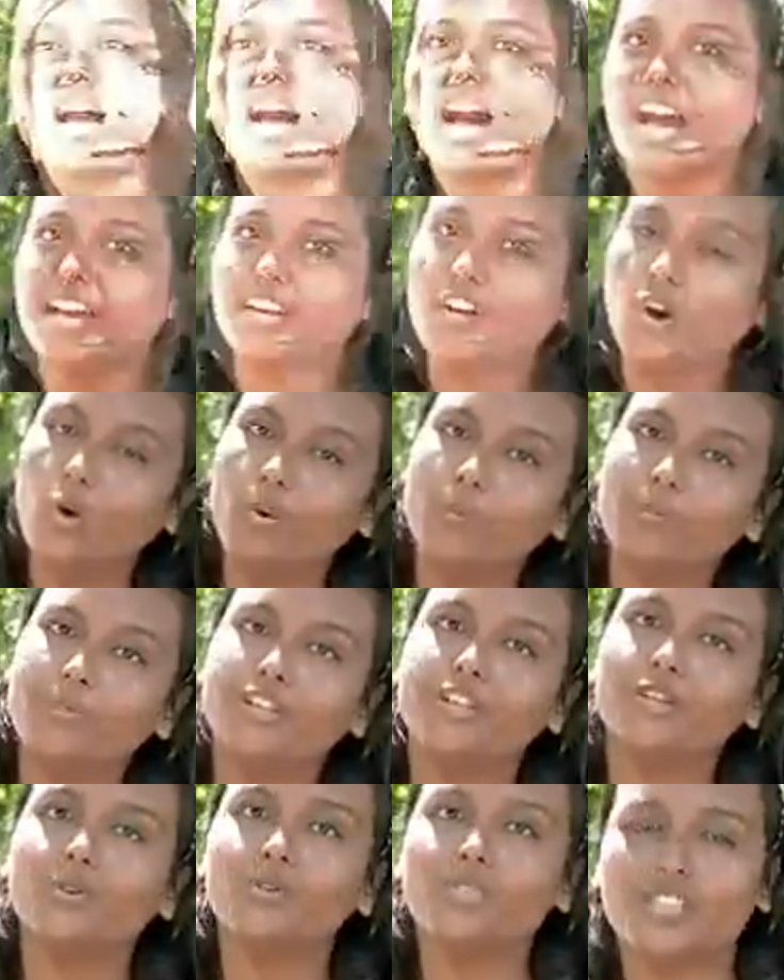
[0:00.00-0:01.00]
I hope
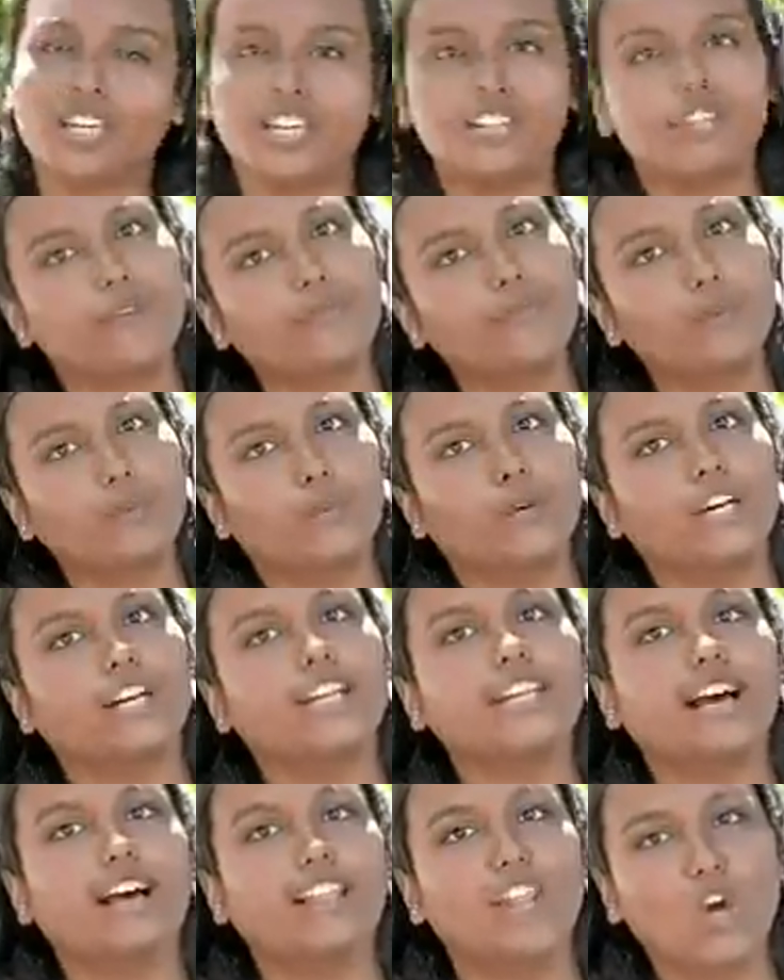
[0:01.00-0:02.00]
the usage of the
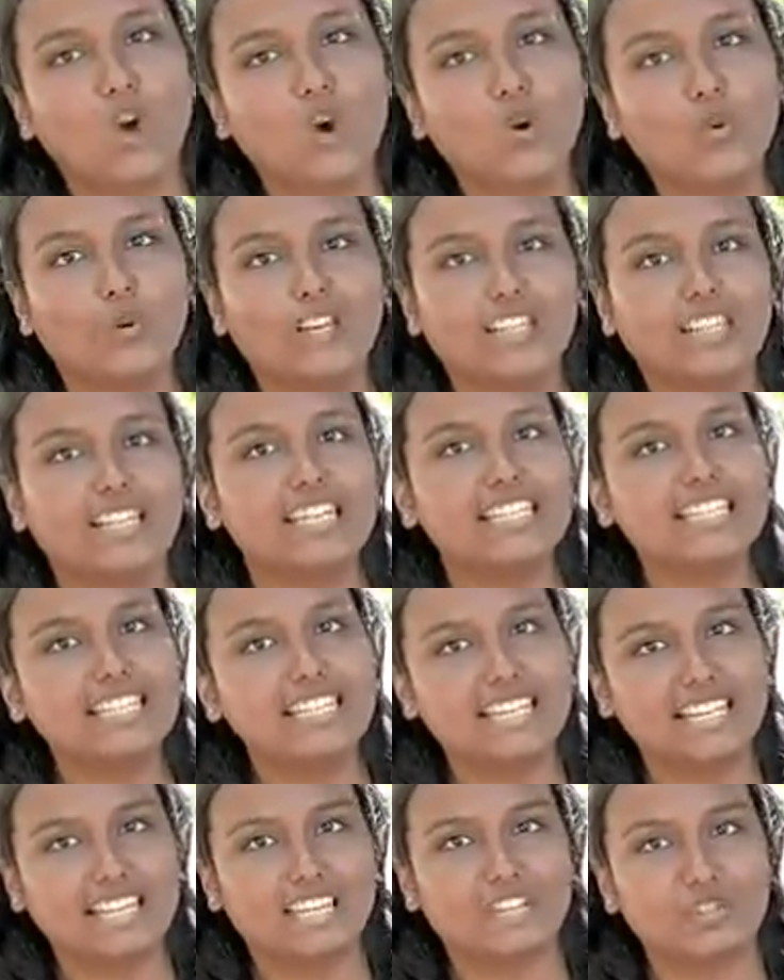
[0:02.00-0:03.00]
word along with is
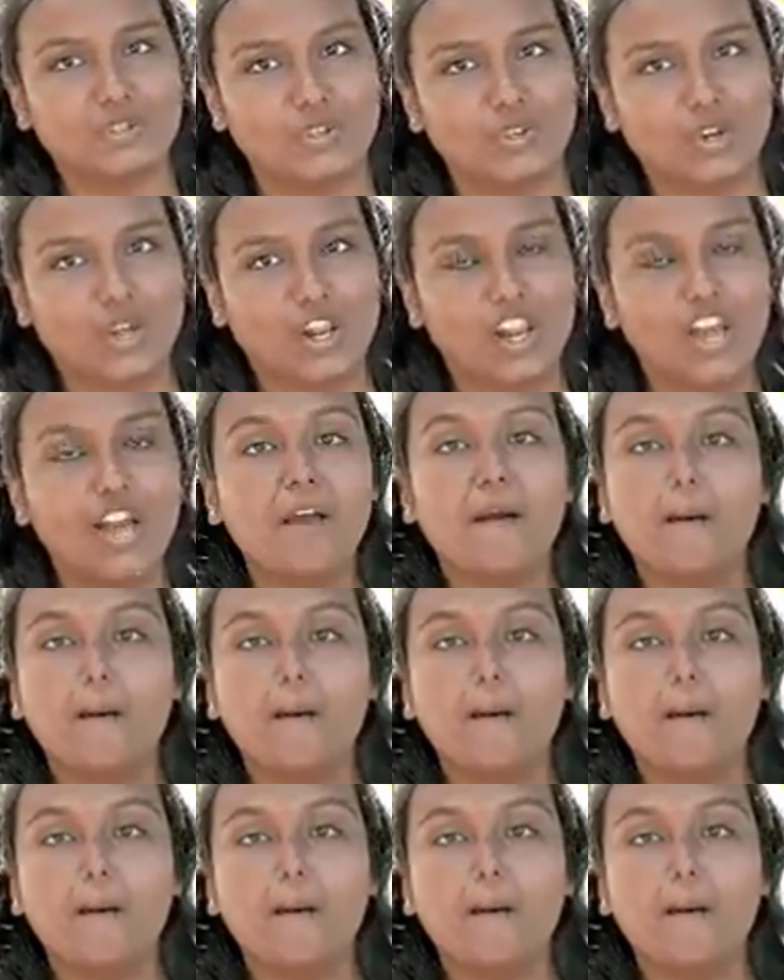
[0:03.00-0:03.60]
clear to you all.